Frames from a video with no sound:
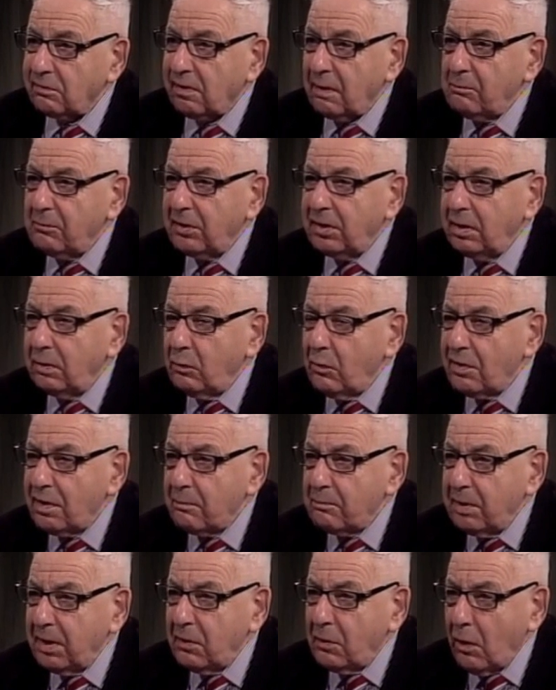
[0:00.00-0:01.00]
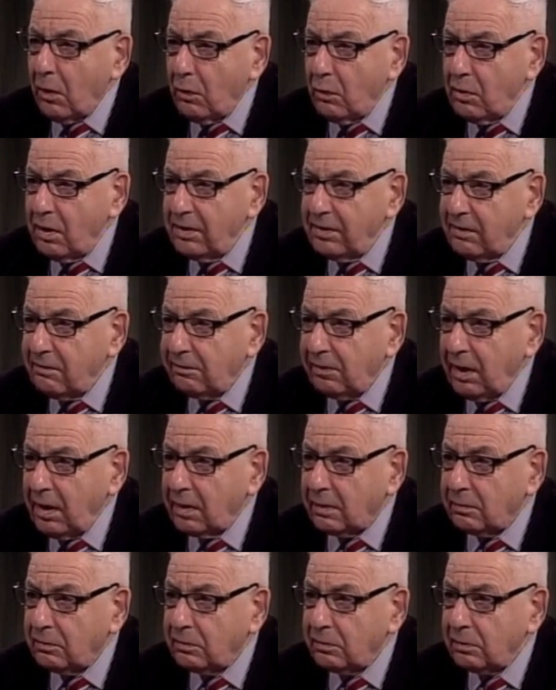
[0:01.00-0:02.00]
Somebody with a big hole in his
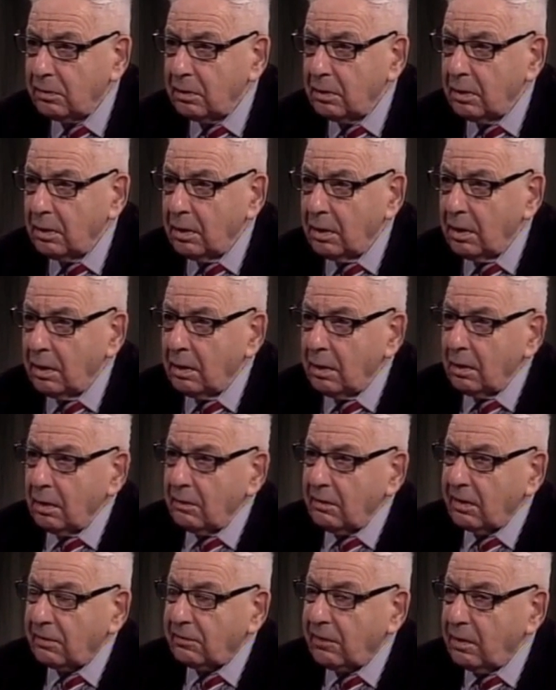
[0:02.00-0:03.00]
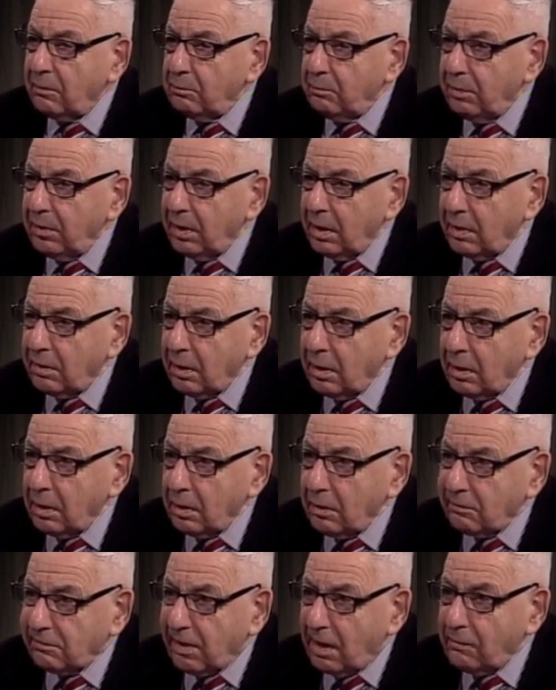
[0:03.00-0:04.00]
head that can be
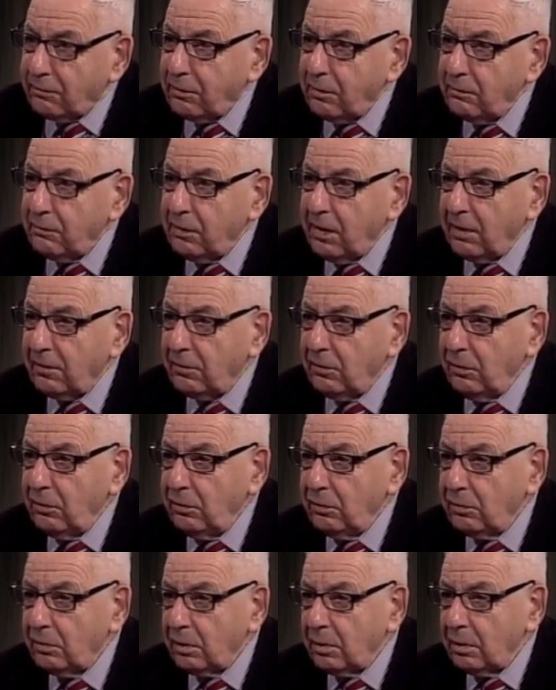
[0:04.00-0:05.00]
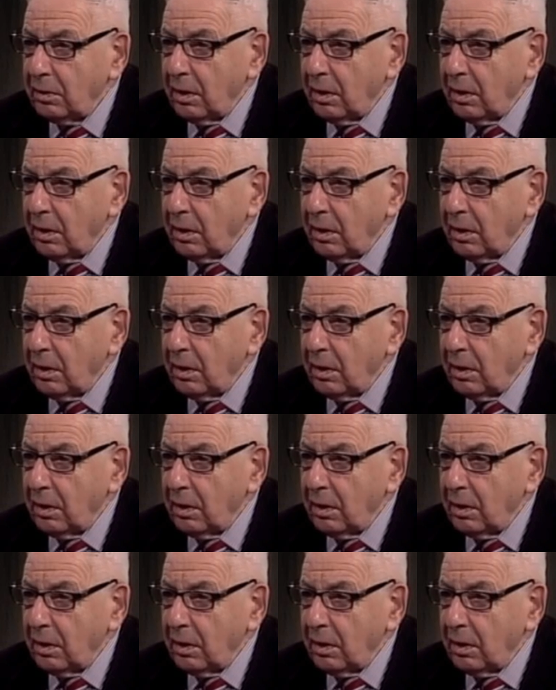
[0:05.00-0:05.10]
self-inflicted,